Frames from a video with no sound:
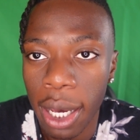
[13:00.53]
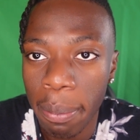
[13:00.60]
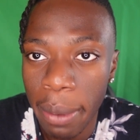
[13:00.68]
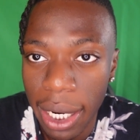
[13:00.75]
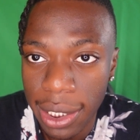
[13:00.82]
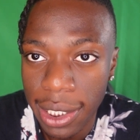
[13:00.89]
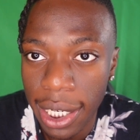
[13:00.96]
and
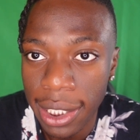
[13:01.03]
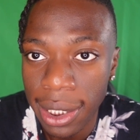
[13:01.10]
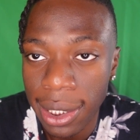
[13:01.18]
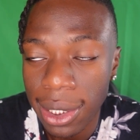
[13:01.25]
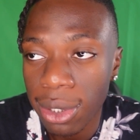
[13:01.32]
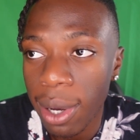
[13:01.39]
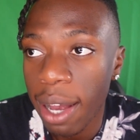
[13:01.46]

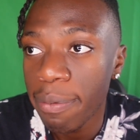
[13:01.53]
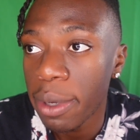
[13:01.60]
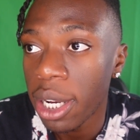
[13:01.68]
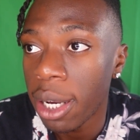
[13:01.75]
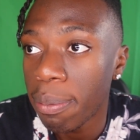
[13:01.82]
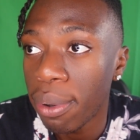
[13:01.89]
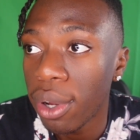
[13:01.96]
meditations too. I've
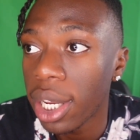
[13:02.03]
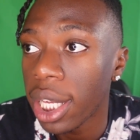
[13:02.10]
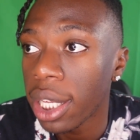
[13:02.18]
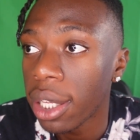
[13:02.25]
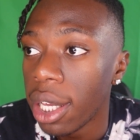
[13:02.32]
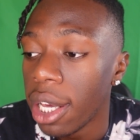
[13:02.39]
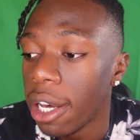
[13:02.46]
been
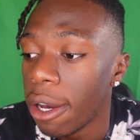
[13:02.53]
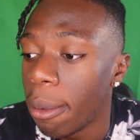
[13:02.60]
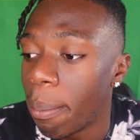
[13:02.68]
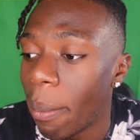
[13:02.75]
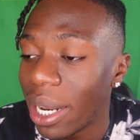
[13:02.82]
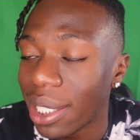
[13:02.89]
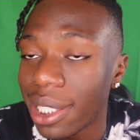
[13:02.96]
putting
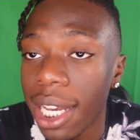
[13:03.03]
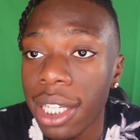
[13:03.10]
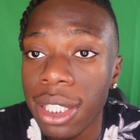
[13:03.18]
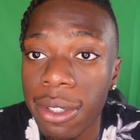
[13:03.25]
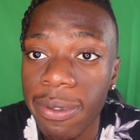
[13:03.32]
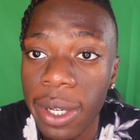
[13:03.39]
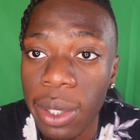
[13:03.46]

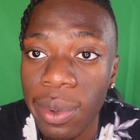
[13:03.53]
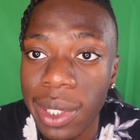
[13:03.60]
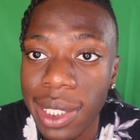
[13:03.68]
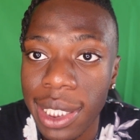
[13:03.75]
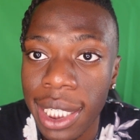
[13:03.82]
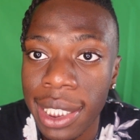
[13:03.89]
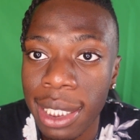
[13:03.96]
meditation
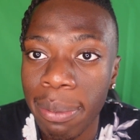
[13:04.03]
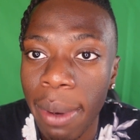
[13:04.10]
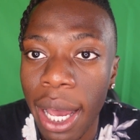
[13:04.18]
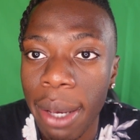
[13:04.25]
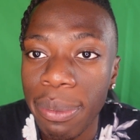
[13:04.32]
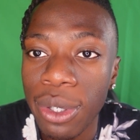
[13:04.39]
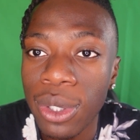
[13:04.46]
frequencies in
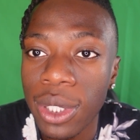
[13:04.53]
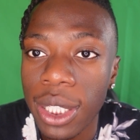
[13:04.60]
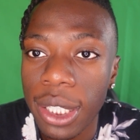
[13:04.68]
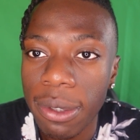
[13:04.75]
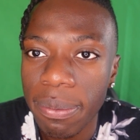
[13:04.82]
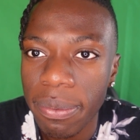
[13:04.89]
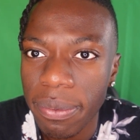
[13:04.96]
my
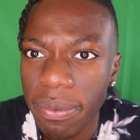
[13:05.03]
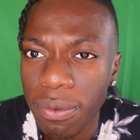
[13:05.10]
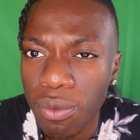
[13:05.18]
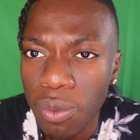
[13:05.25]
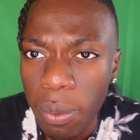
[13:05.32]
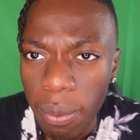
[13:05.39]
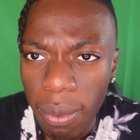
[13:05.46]
music
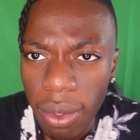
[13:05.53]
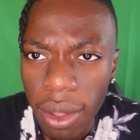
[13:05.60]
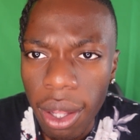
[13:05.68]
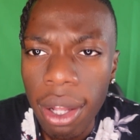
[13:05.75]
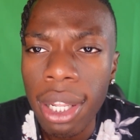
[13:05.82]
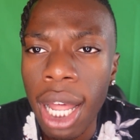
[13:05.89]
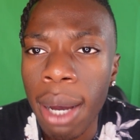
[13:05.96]

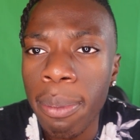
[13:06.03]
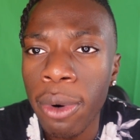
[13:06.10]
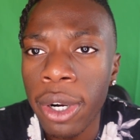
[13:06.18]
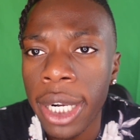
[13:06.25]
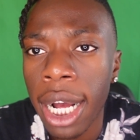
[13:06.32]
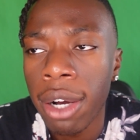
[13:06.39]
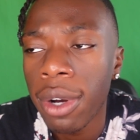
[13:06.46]
a lot
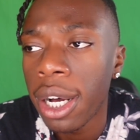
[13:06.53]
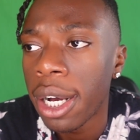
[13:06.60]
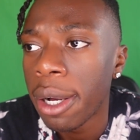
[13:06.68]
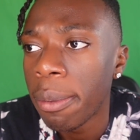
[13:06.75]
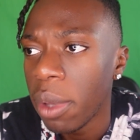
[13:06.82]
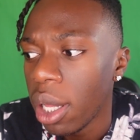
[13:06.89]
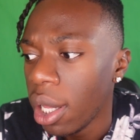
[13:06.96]
more
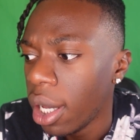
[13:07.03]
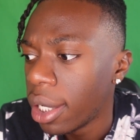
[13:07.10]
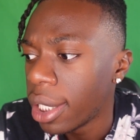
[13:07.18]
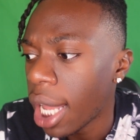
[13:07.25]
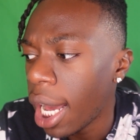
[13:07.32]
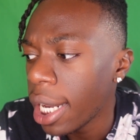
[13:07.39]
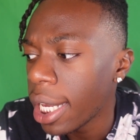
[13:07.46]
now.
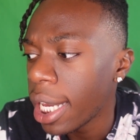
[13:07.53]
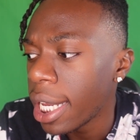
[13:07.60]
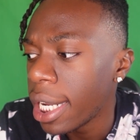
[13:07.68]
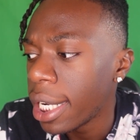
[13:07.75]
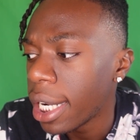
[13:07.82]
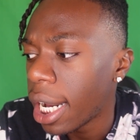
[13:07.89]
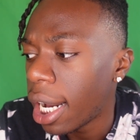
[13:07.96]
Not
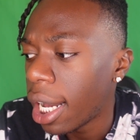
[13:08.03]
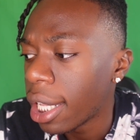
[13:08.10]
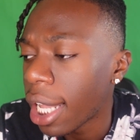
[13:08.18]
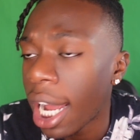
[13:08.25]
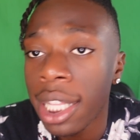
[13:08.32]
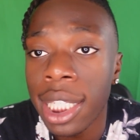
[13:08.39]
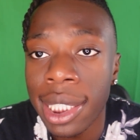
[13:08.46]
in a
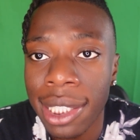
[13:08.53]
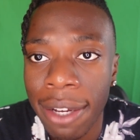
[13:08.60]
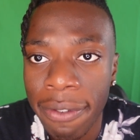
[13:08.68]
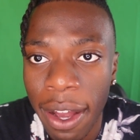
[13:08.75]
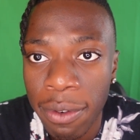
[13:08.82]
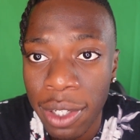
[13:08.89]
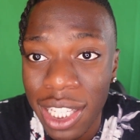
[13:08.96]
lot of the stuff
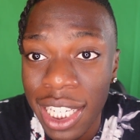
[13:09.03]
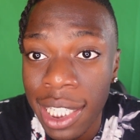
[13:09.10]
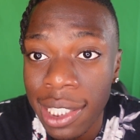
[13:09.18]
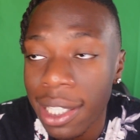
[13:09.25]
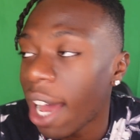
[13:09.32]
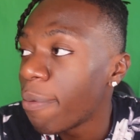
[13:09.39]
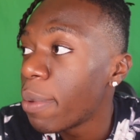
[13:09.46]
I've
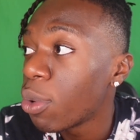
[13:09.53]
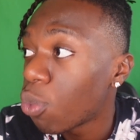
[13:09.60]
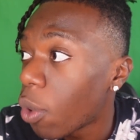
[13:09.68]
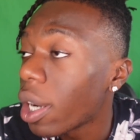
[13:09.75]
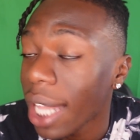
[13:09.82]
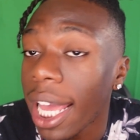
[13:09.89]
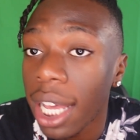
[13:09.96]
released. I've been
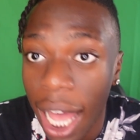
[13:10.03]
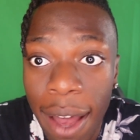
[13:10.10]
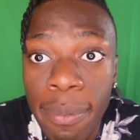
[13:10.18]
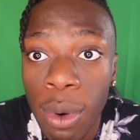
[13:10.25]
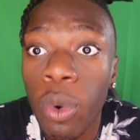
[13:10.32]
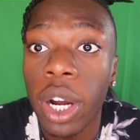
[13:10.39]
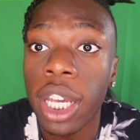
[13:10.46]

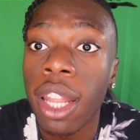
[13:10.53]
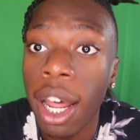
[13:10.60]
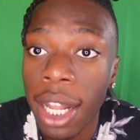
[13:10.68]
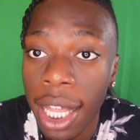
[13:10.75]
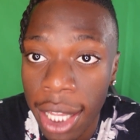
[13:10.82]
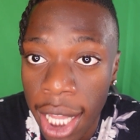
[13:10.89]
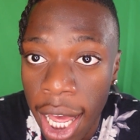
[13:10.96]
working on
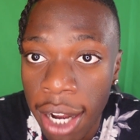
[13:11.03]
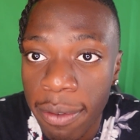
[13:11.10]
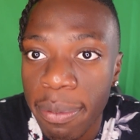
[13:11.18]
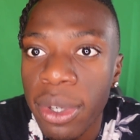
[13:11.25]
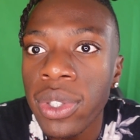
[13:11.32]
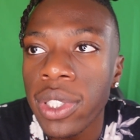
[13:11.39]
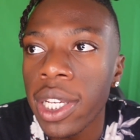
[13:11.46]
a lot of
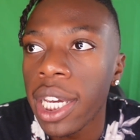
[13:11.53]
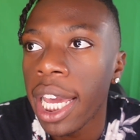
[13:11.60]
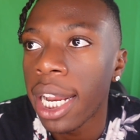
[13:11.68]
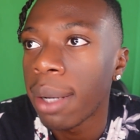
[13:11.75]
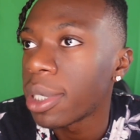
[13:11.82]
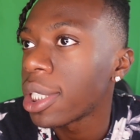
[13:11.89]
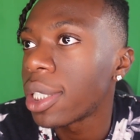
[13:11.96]
music,
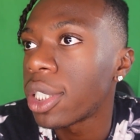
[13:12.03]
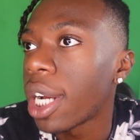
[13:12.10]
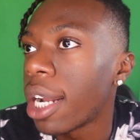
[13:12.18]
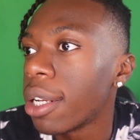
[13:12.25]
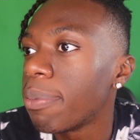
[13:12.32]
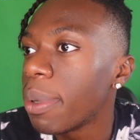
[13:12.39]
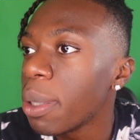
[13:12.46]
and I'm just
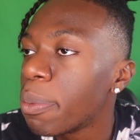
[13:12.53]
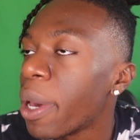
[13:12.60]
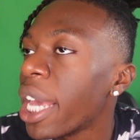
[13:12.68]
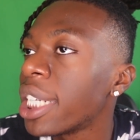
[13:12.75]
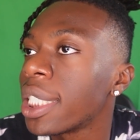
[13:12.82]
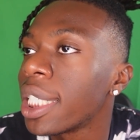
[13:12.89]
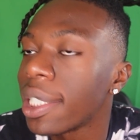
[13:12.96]
trying to be
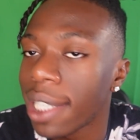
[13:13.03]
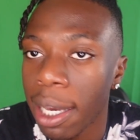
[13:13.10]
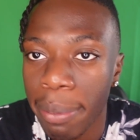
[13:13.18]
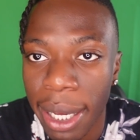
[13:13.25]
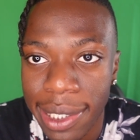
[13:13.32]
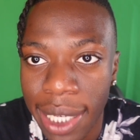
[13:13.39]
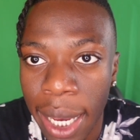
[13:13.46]
patient and take
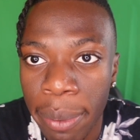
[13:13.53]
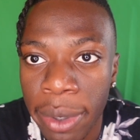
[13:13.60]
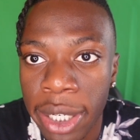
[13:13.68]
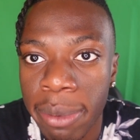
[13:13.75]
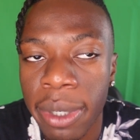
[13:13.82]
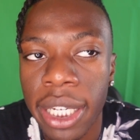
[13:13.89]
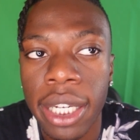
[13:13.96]
my time with
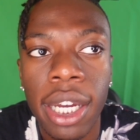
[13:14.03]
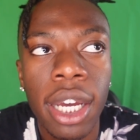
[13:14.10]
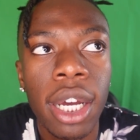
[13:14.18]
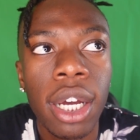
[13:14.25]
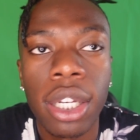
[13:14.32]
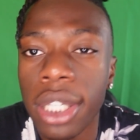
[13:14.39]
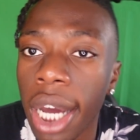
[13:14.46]
it. But
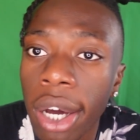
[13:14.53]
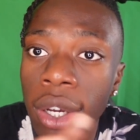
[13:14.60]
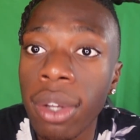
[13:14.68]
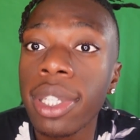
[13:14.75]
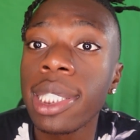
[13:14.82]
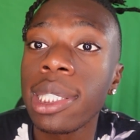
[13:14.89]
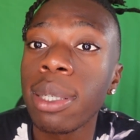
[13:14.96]
y'all
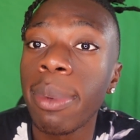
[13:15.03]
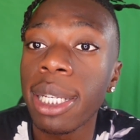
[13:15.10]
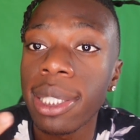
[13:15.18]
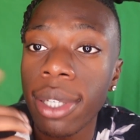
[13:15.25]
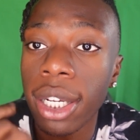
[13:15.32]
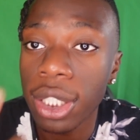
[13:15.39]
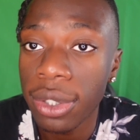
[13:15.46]
go listen to my
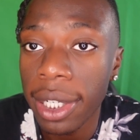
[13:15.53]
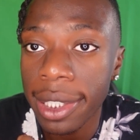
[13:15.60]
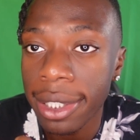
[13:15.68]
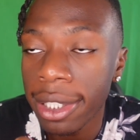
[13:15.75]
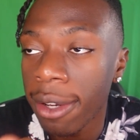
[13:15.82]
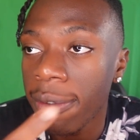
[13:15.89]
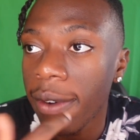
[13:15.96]
song
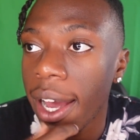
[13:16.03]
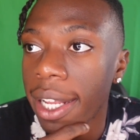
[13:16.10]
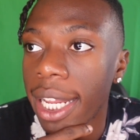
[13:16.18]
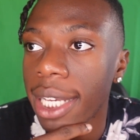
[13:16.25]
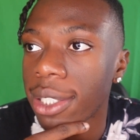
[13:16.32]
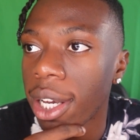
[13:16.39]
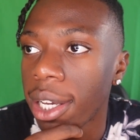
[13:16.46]
"Trust in the Divine."
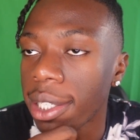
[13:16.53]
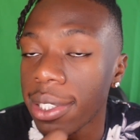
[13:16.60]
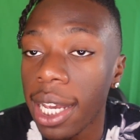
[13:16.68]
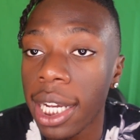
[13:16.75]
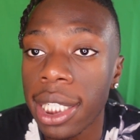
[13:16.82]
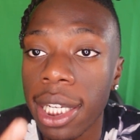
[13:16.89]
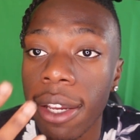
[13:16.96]
That song is
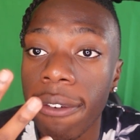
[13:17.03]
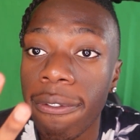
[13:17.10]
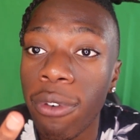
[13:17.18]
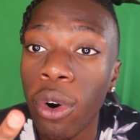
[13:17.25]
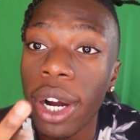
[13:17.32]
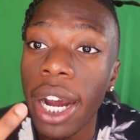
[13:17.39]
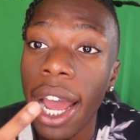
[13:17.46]
actually in
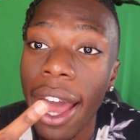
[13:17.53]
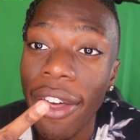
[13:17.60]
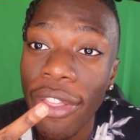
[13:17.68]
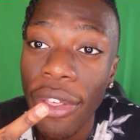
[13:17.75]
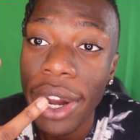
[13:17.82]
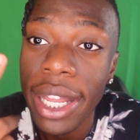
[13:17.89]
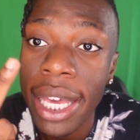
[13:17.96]

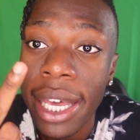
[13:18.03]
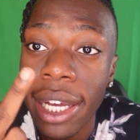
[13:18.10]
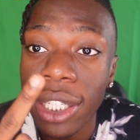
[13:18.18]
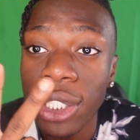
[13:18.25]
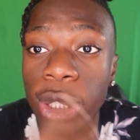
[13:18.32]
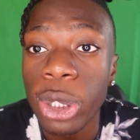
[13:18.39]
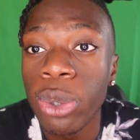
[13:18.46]

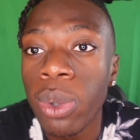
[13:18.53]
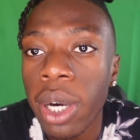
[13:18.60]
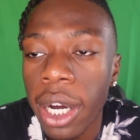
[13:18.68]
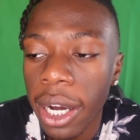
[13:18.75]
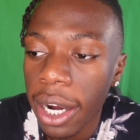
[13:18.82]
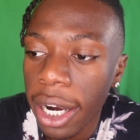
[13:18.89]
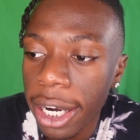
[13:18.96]
432
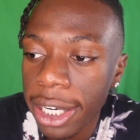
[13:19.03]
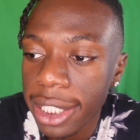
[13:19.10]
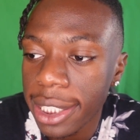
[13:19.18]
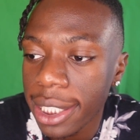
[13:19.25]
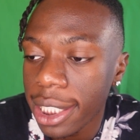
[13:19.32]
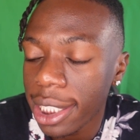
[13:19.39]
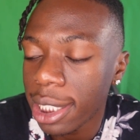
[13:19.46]

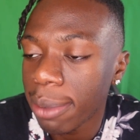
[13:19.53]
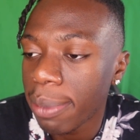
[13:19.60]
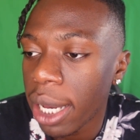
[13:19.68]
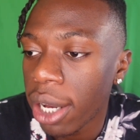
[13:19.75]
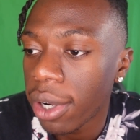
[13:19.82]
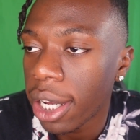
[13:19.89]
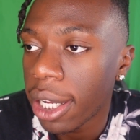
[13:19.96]
hertz, and it's
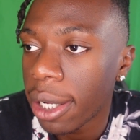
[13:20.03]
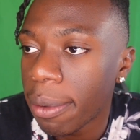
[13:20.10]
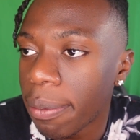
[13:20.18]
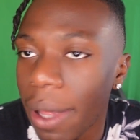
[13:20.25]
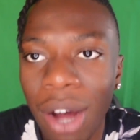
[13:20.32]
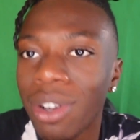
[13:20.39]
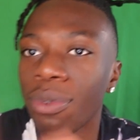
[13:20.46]
about
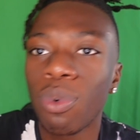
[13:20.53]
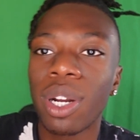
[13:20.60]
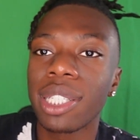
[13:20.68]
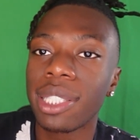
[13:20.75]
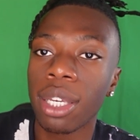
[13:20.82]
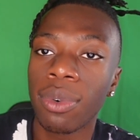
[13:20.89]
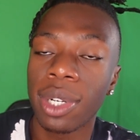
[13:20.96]
I don't even want
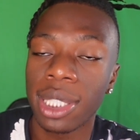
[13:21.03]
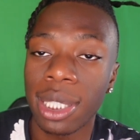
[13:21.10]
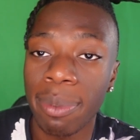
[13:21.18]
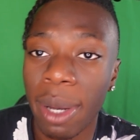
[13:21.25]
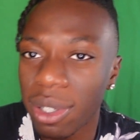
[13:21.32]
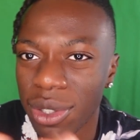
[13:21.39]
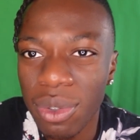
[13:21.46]
to tell you what it's
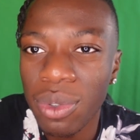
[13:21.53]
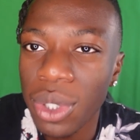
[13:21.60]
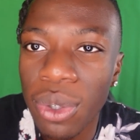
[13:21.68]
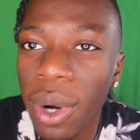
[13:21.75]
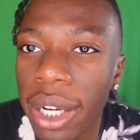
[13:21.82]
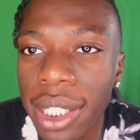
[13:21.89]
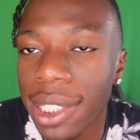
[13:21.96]
about.
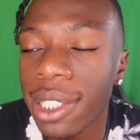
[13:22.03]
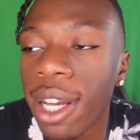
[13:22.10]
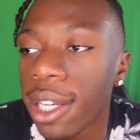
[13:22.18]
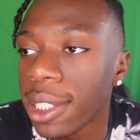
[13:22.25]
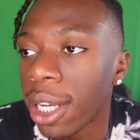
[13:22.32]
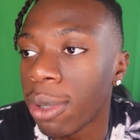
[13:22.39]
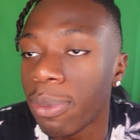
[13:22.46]
You heard the
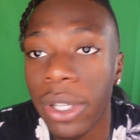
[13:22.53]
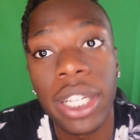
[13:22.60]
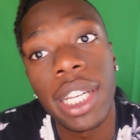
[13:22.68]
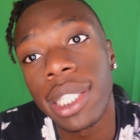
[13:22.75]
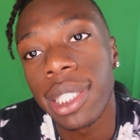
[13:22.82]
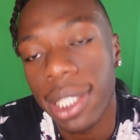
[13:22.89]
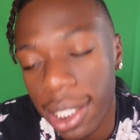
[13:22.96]
song title, but
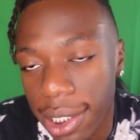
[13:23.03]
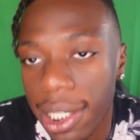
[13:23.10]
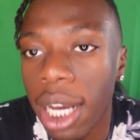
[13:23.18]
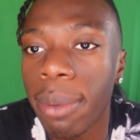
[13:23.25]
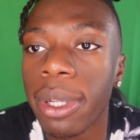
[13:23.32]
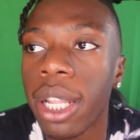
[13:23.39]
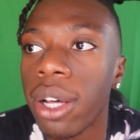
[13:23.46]
it's
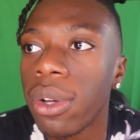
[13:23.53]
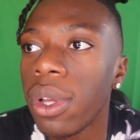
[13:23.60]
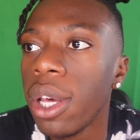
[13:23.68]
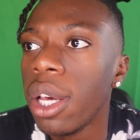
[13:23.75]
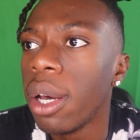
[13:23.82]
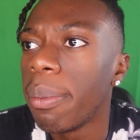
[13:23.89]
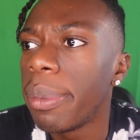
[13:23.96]
down below.
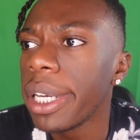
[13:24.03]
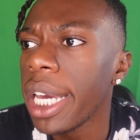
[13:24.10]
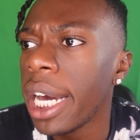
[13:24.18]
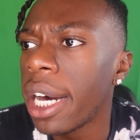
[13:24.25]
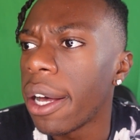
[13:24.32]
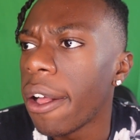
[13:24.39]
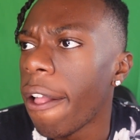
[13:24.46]
But
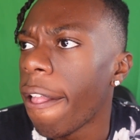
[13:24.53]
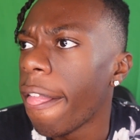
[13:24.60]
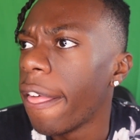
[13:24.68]
yeah,